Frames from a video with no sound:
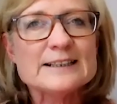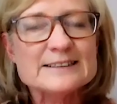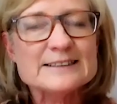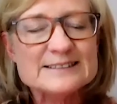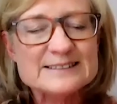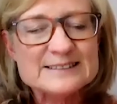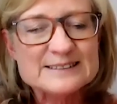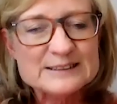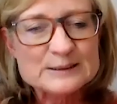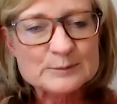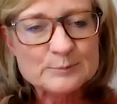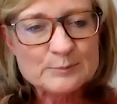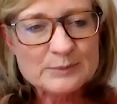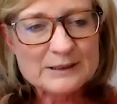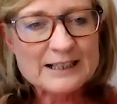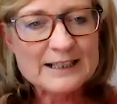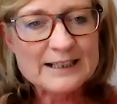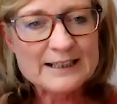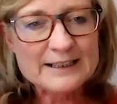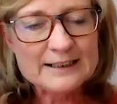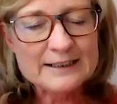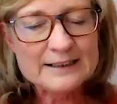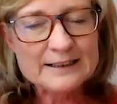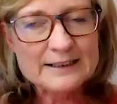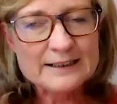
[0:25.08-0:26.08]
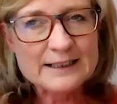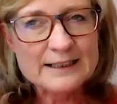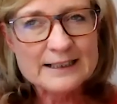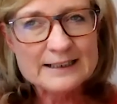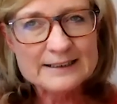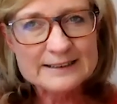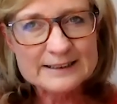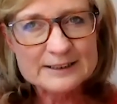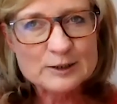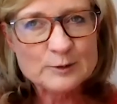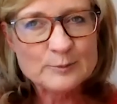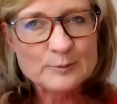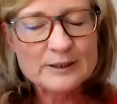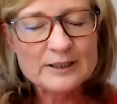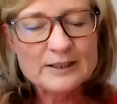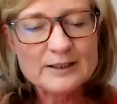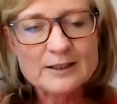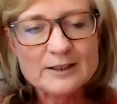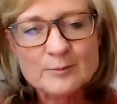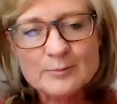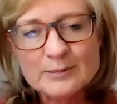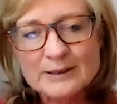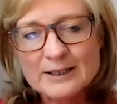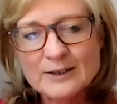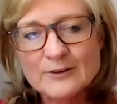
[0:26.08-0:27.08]
explain a little
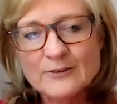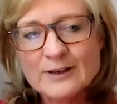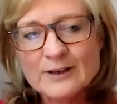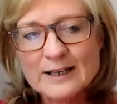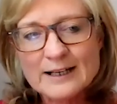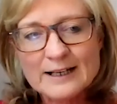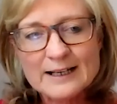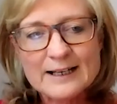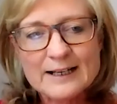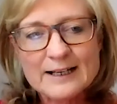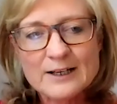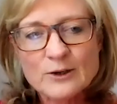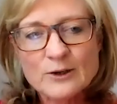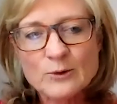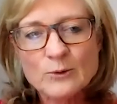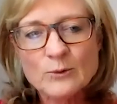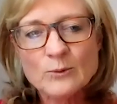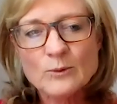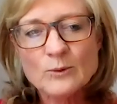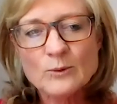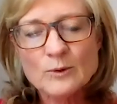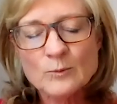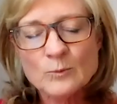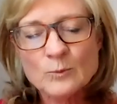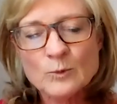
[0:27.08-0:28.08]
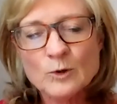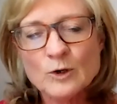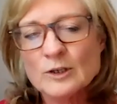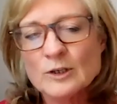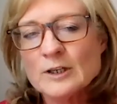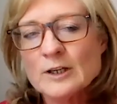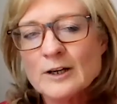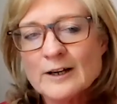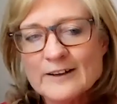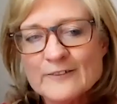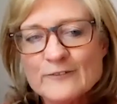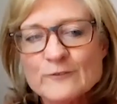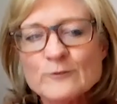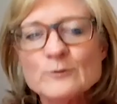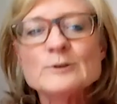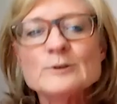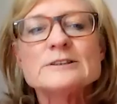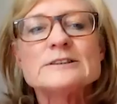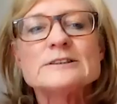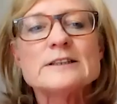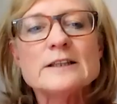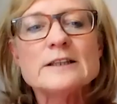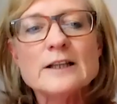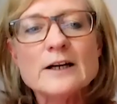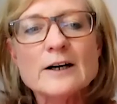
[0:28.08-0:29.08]
bit about what life
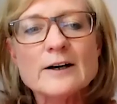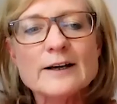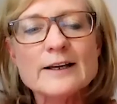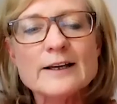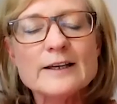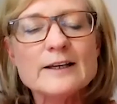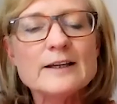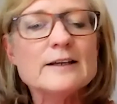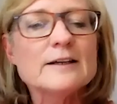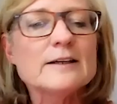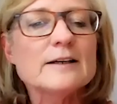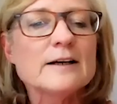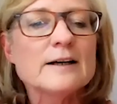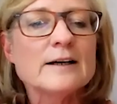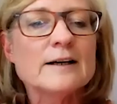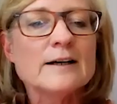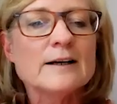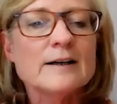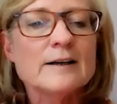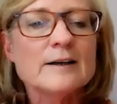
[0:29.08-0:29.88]
was like